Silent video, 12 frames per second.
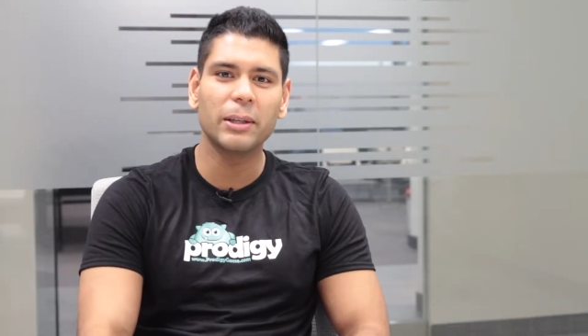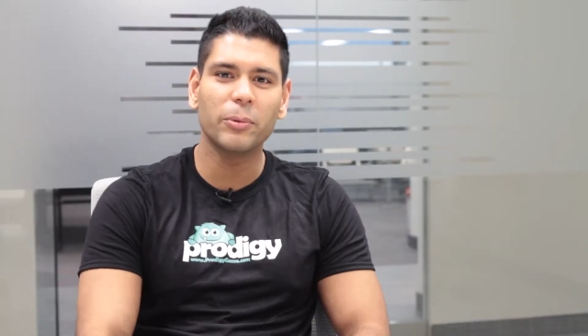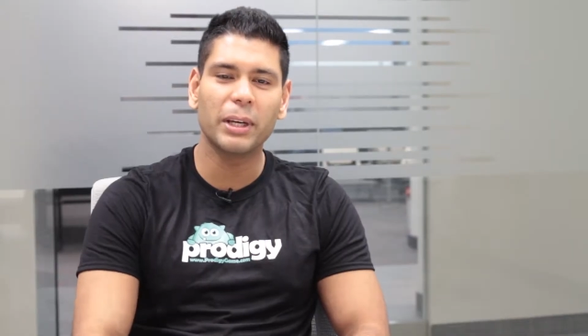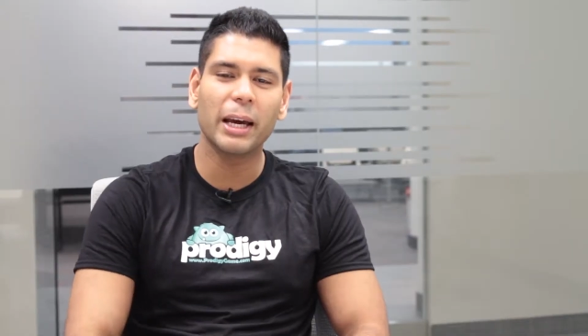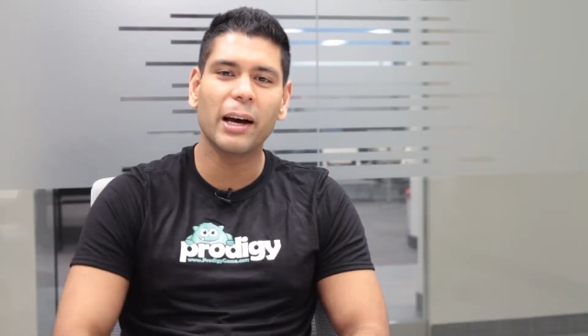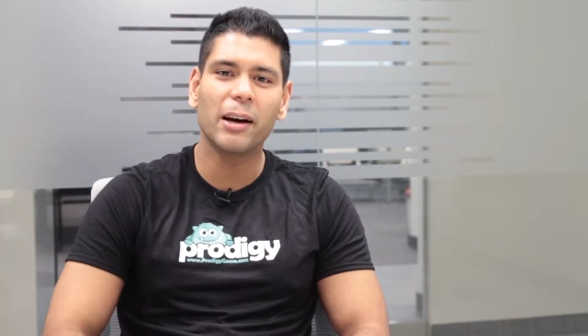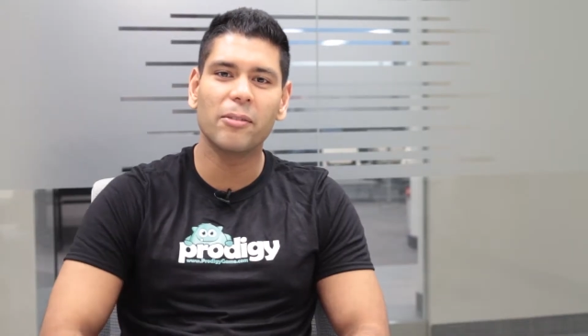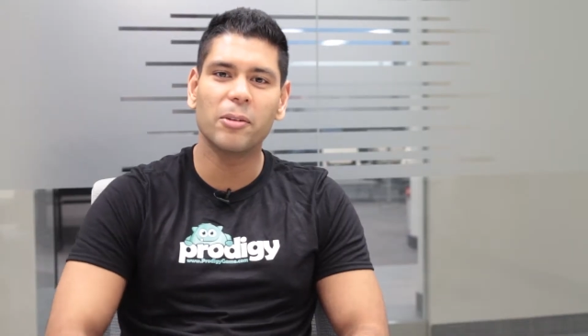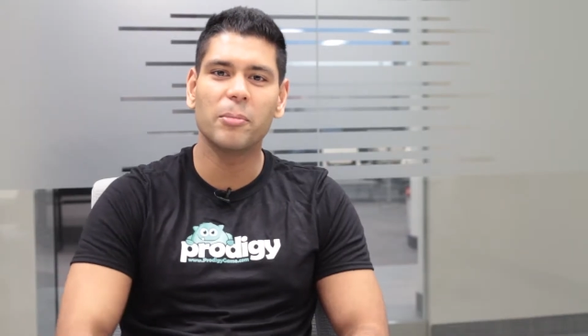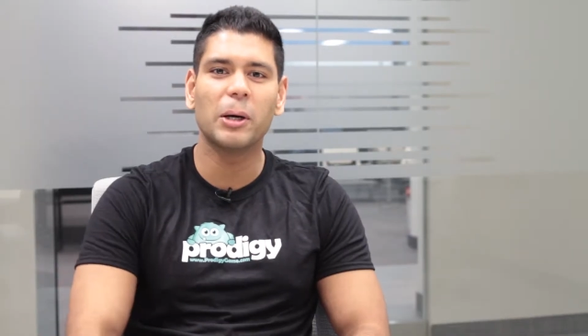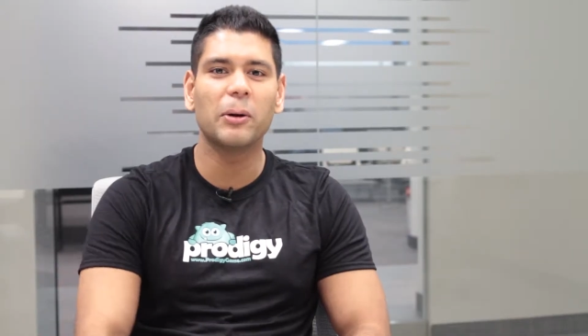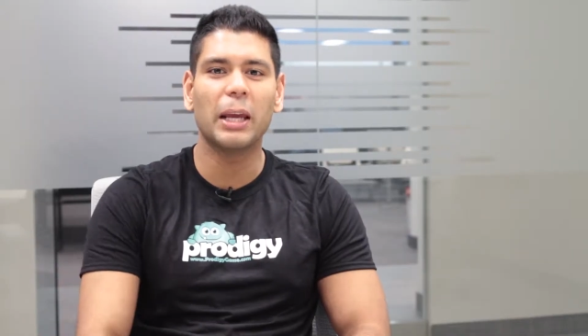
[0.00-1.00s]
we have
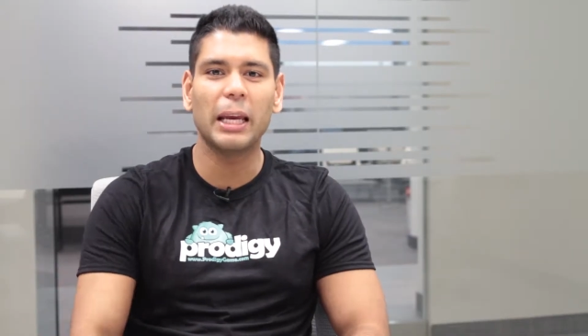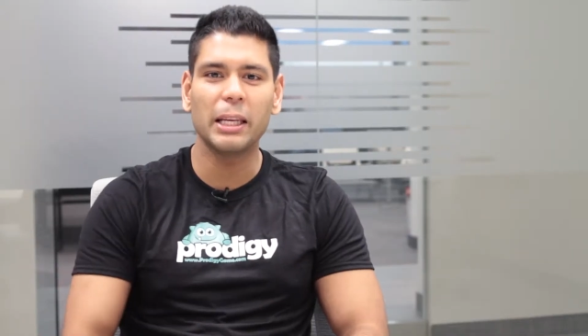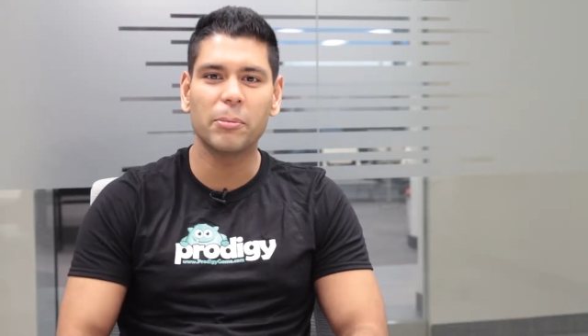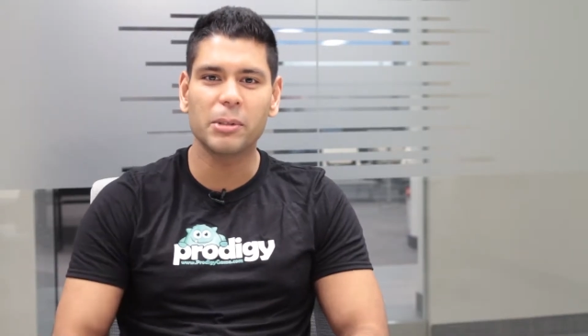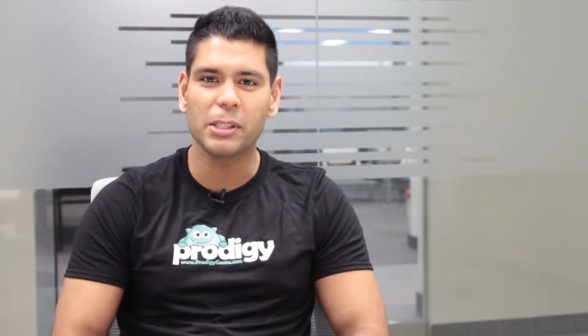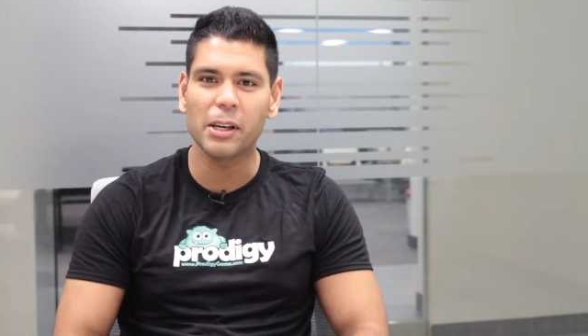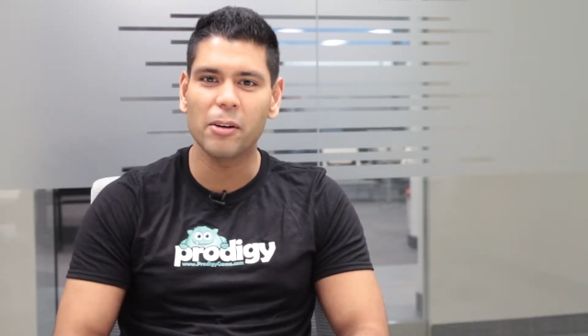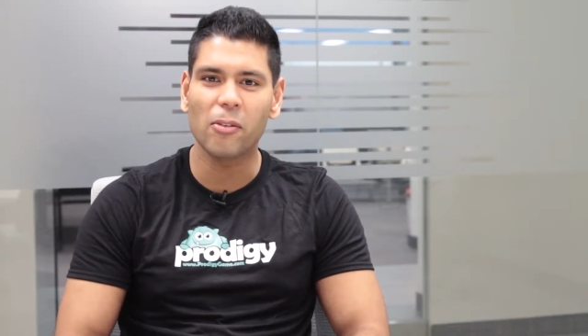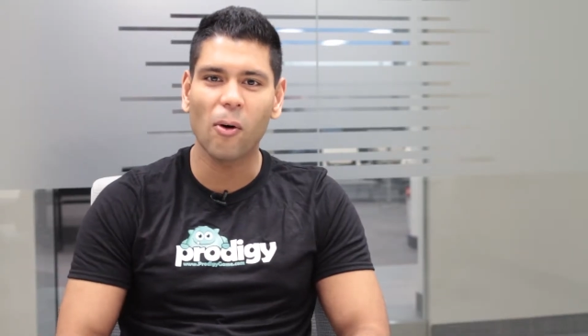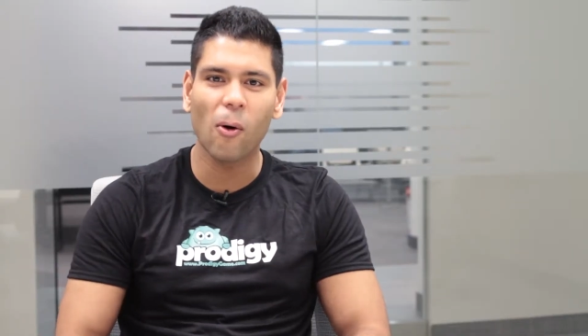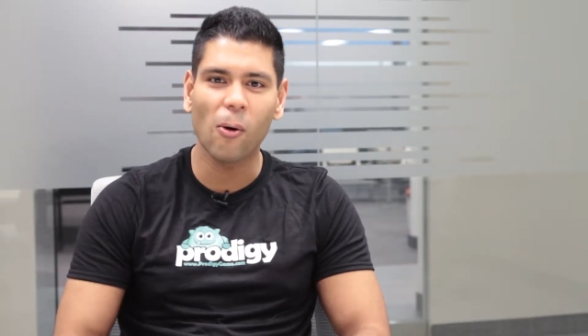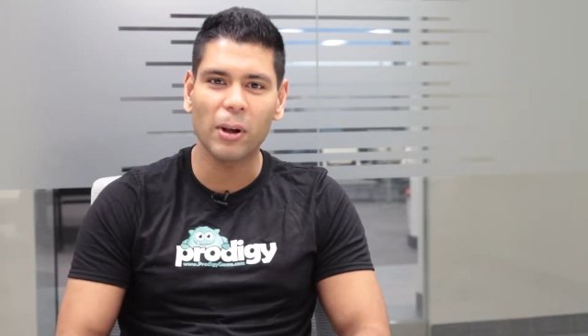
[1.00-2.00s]
about 80%
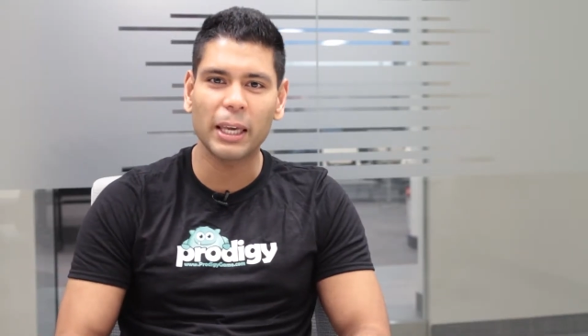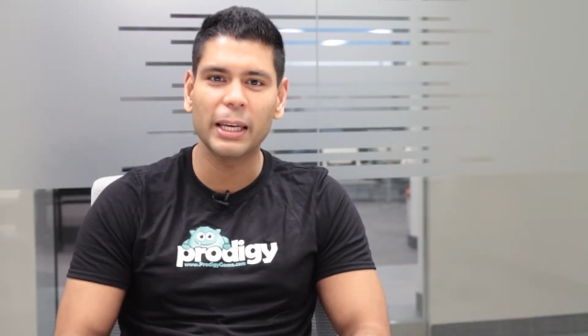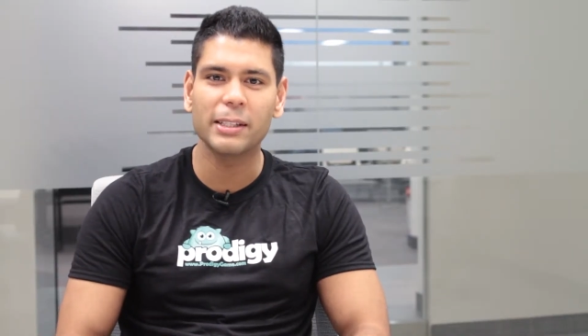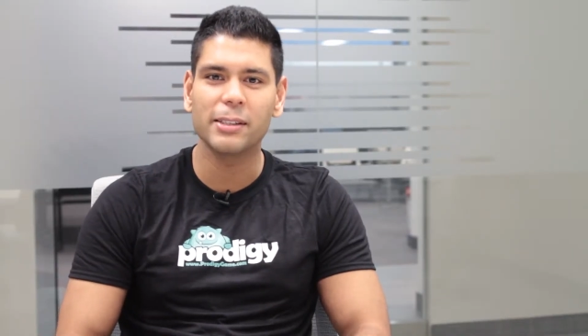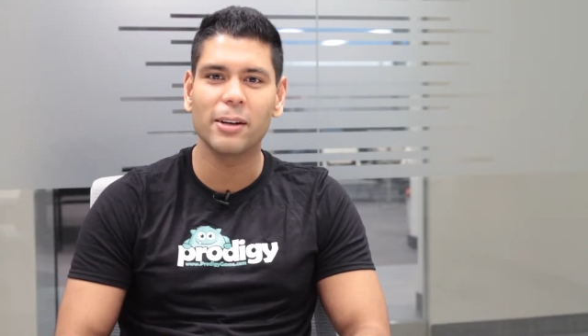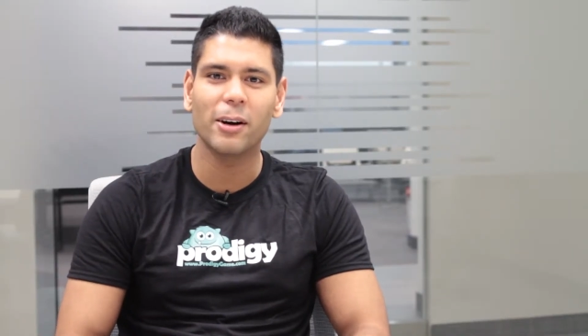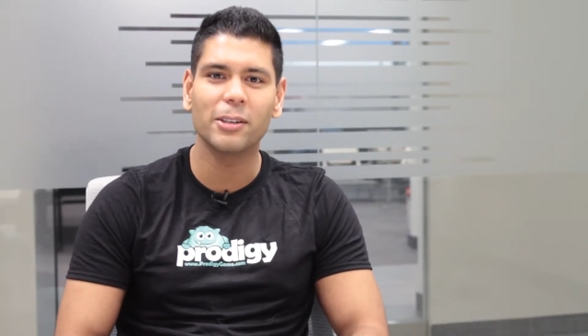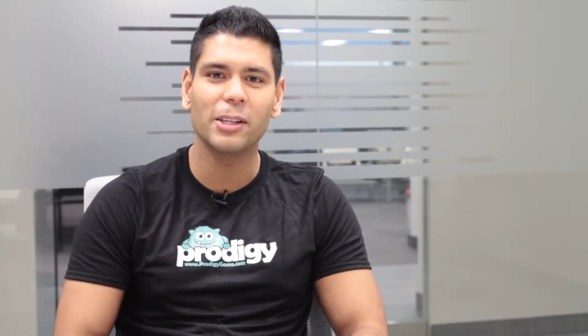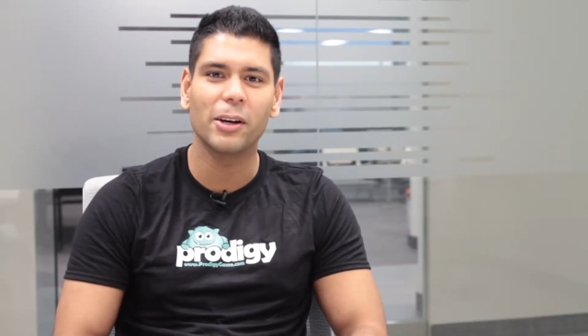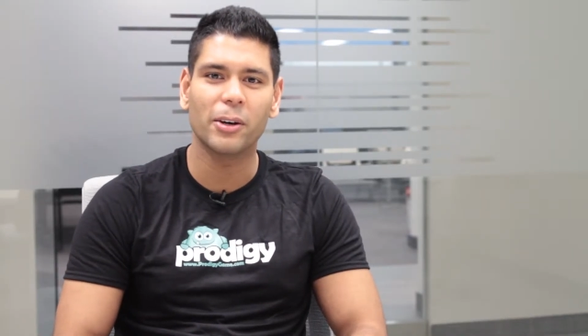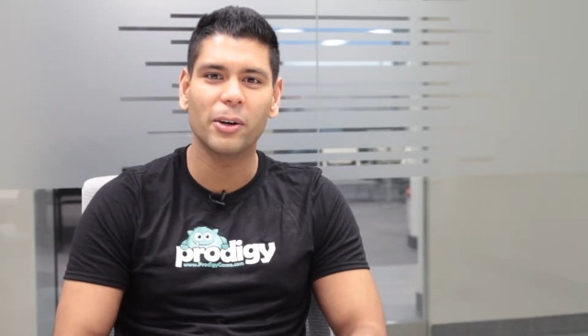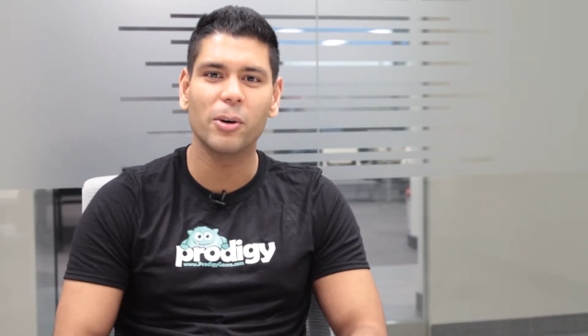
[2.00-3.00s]
of all kids in
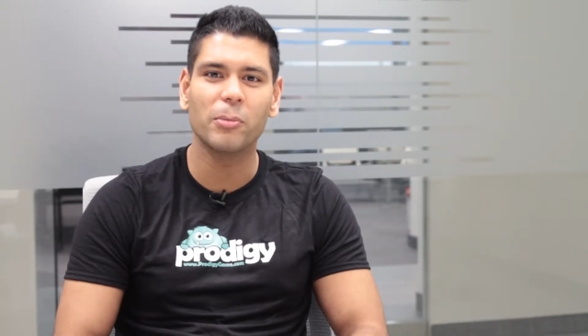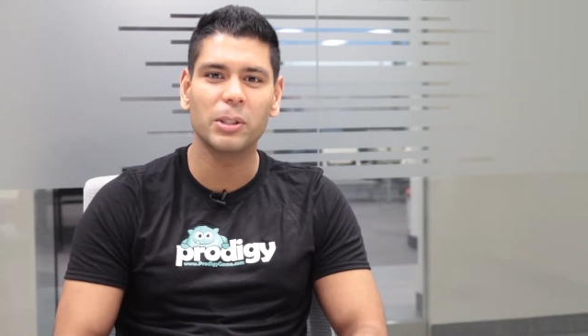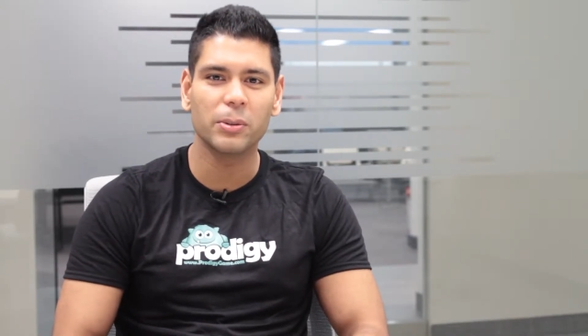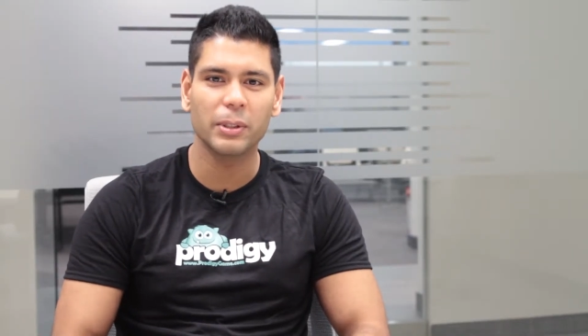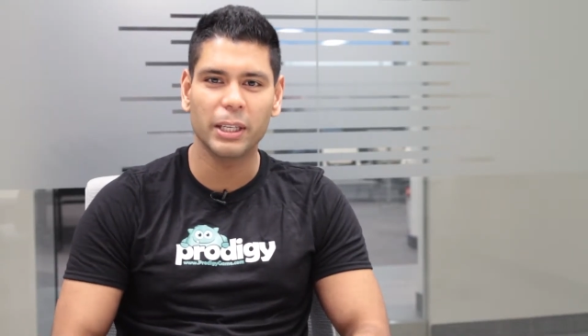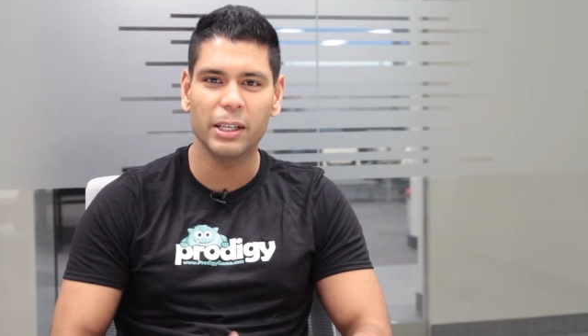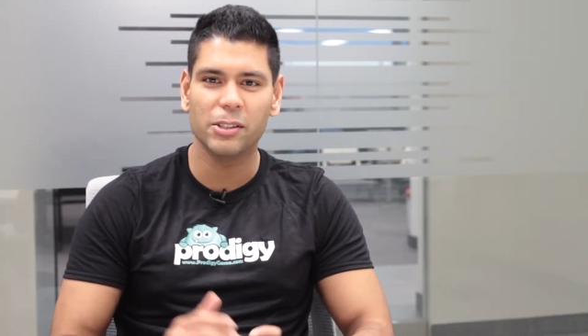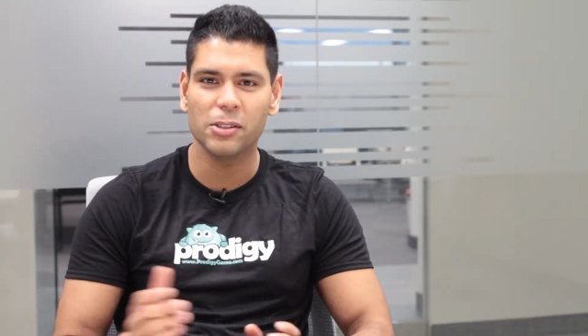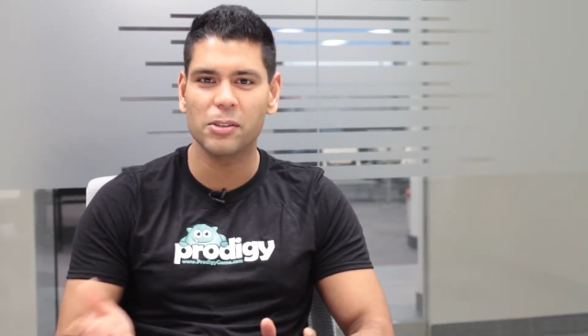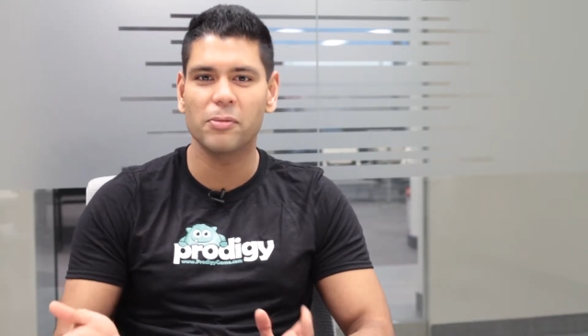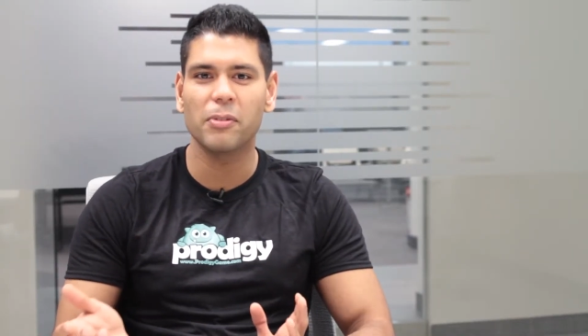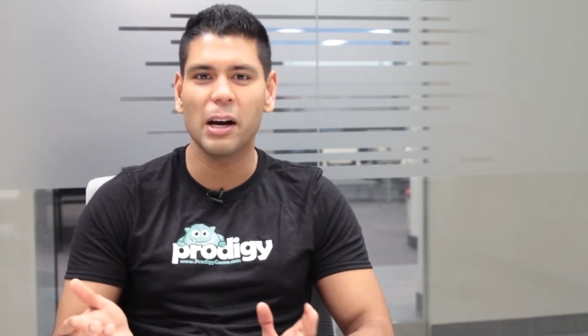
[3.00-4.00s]
Ontario between the
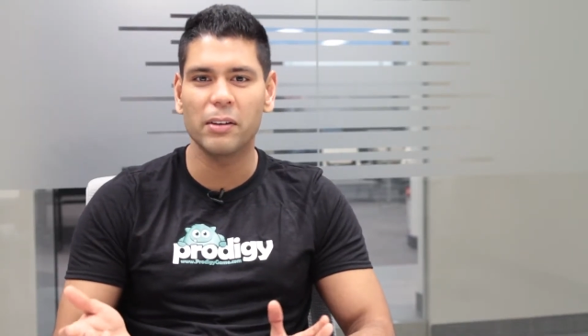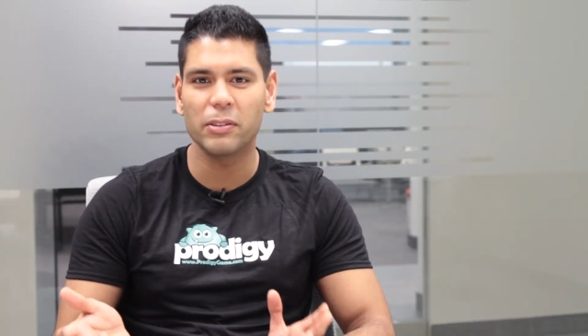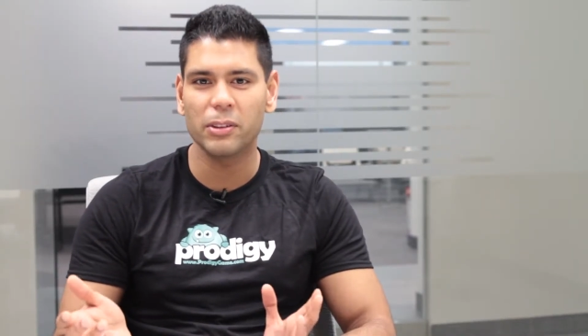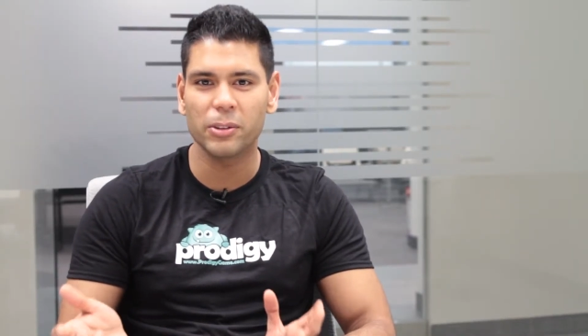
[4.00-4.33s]
ages of 5 and